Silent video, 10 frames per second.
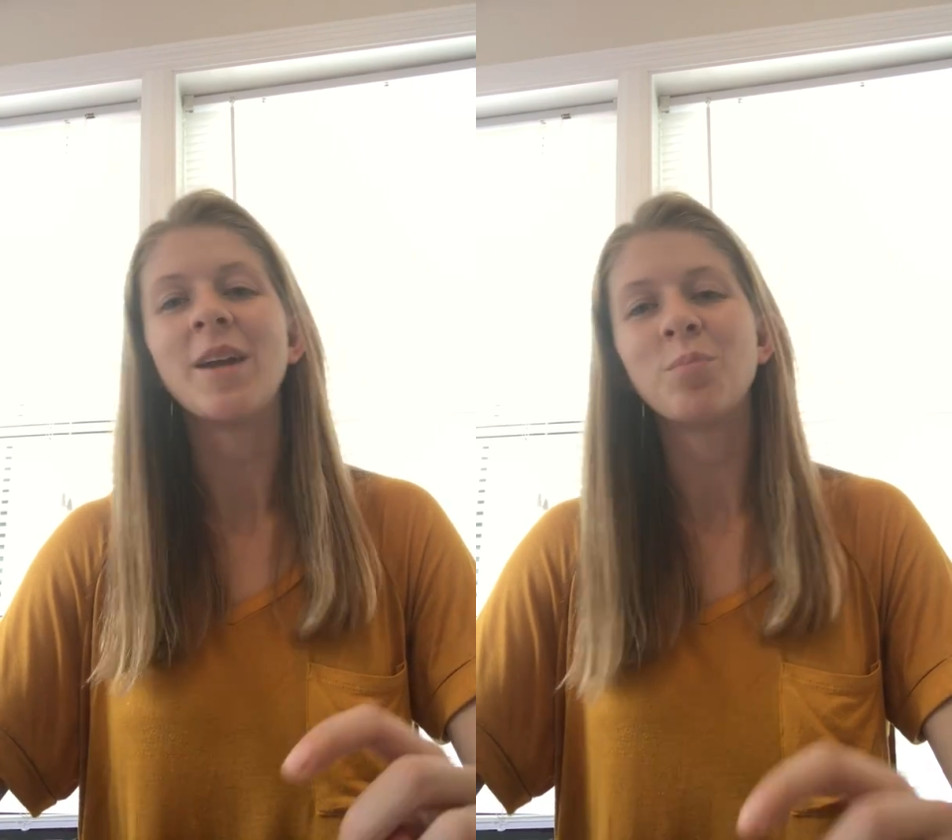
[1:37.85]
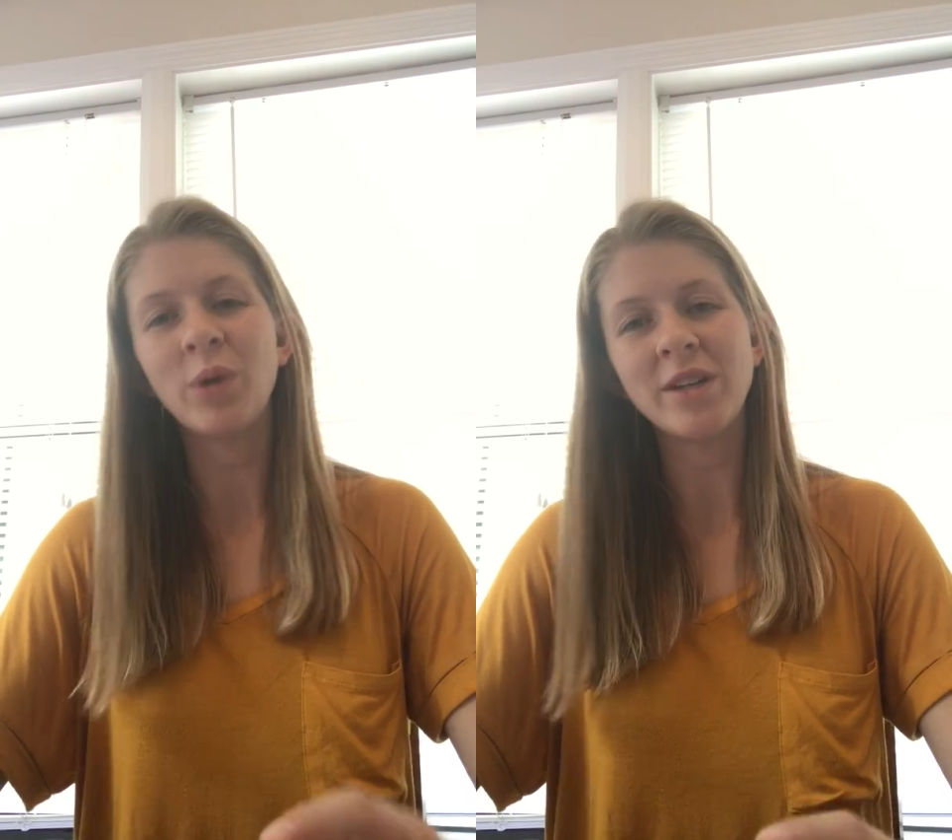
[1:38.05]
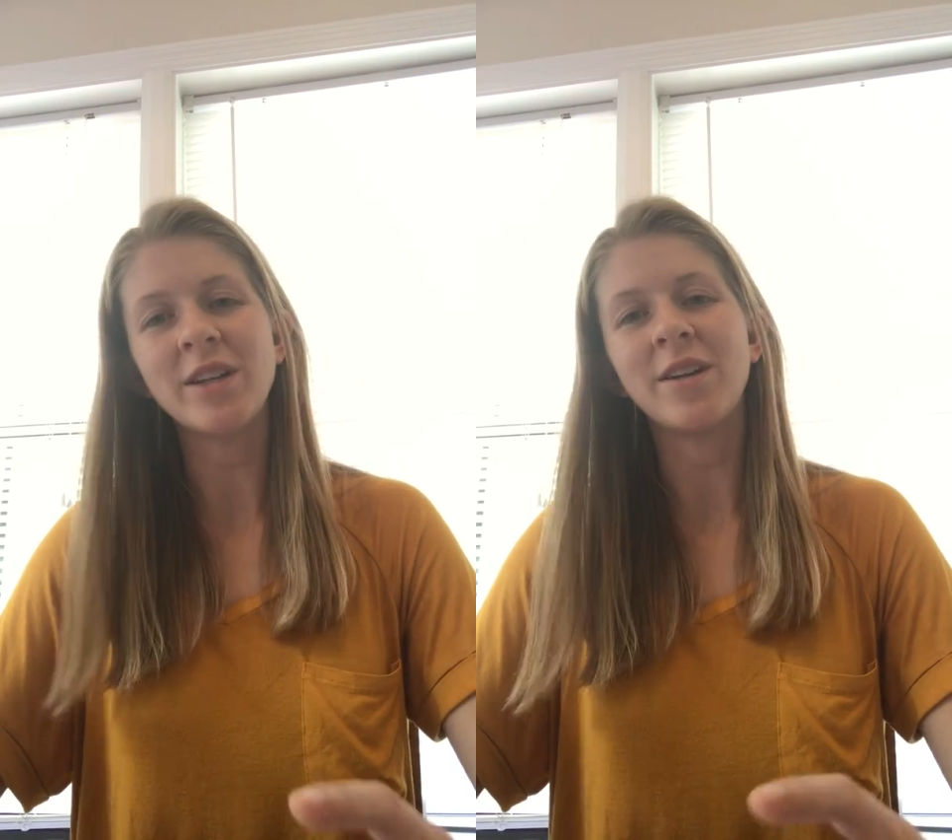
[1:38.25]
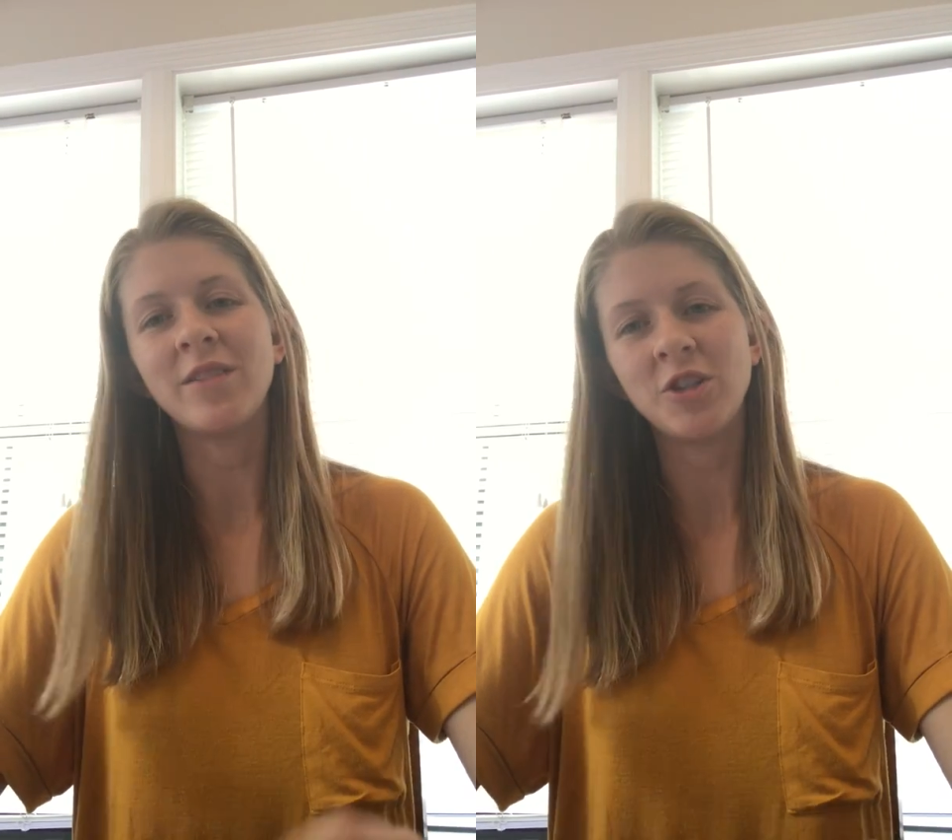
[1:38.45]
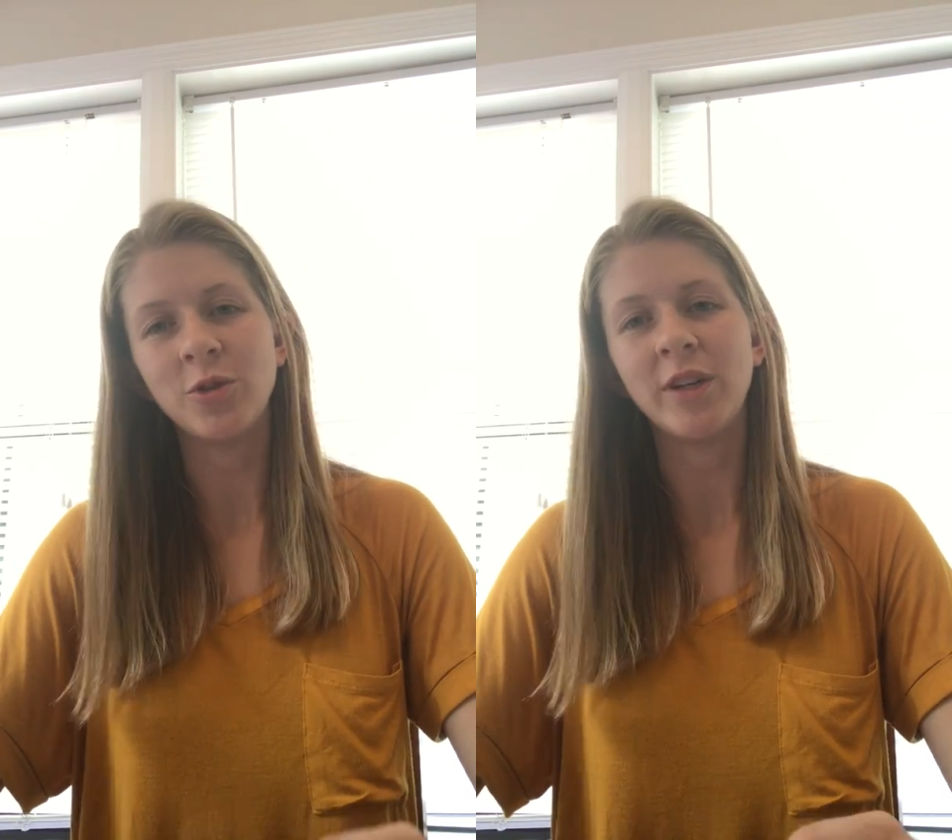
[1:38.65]
and breakdown of
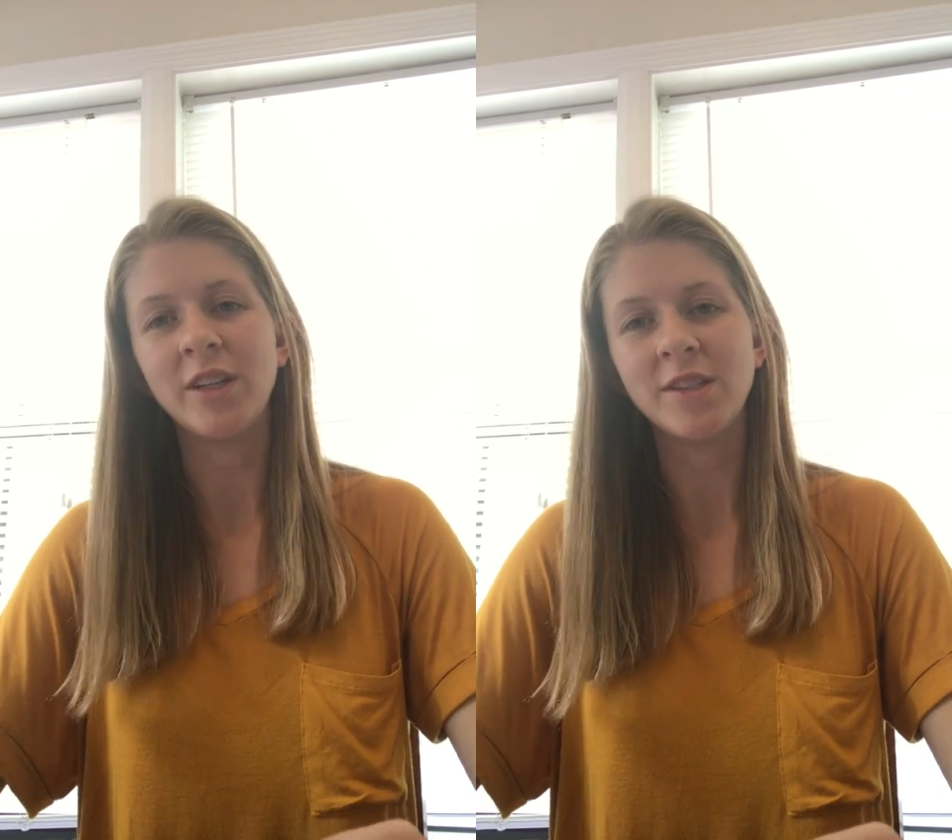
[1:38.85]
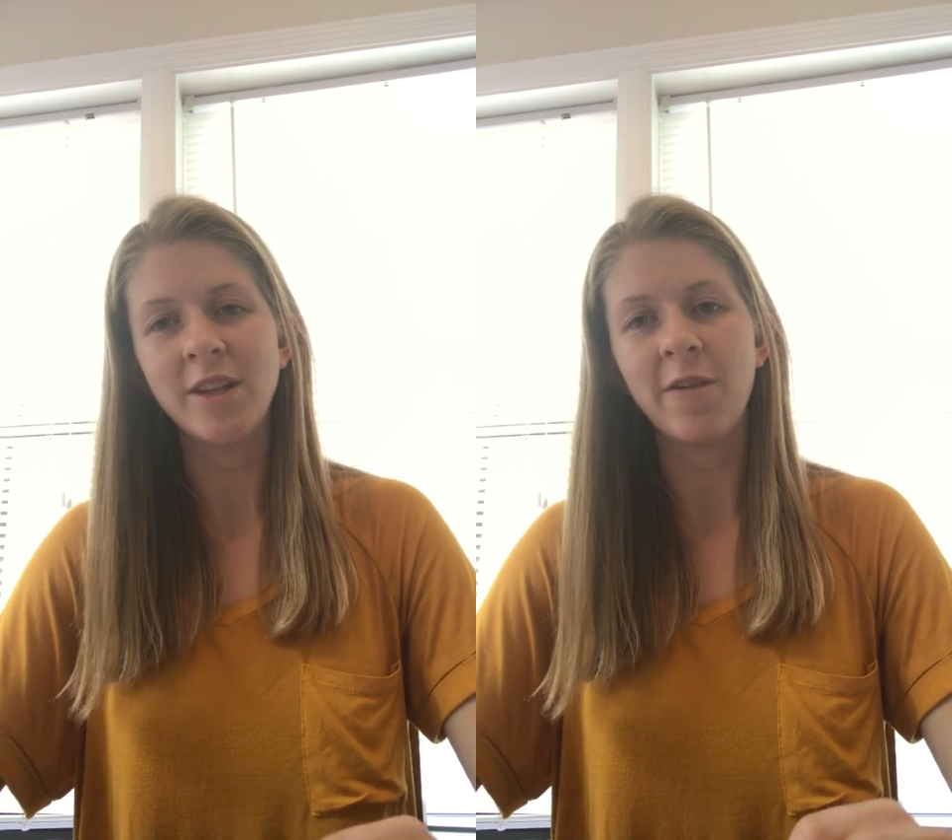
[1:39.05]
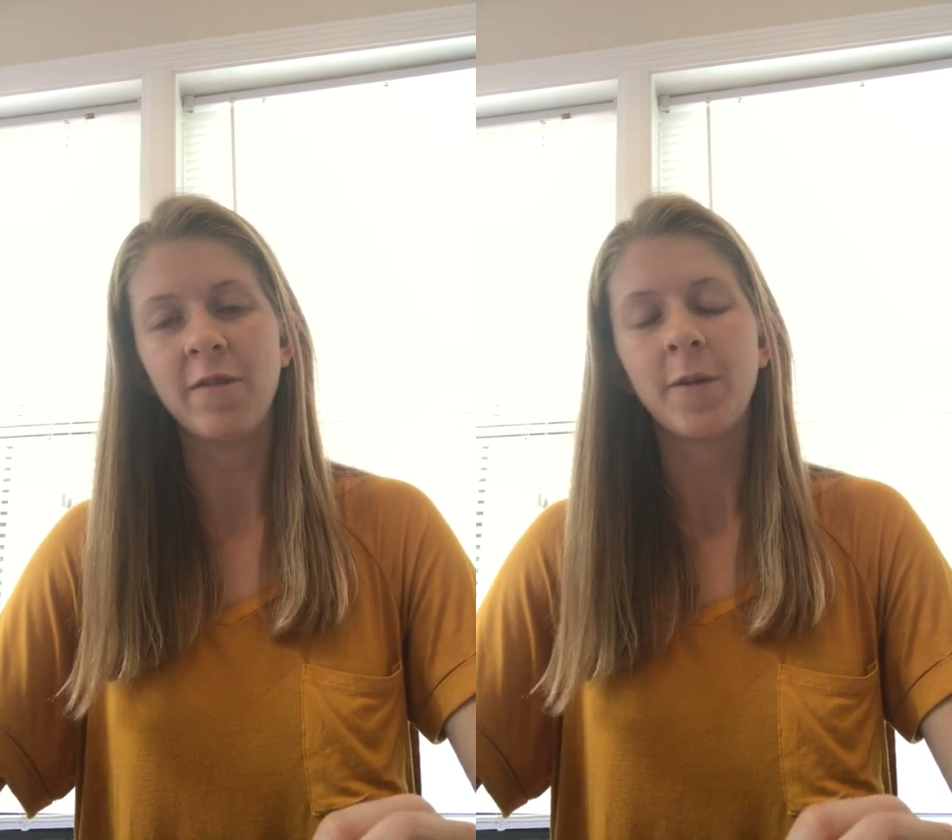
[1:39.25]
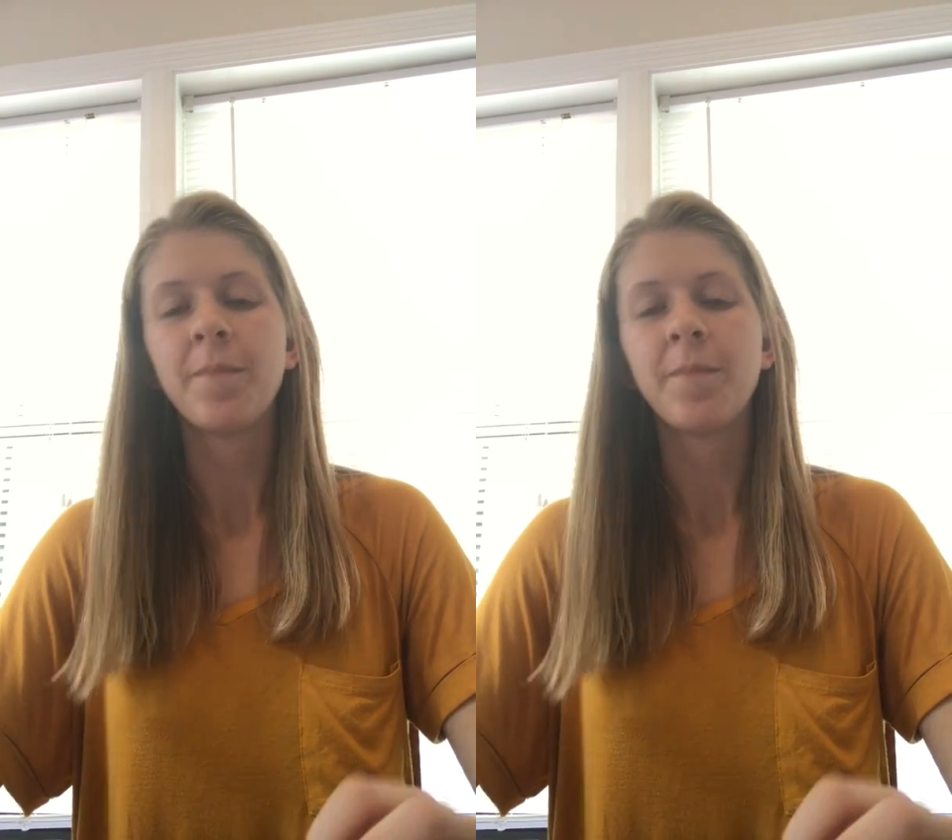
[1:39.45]
the joint itself.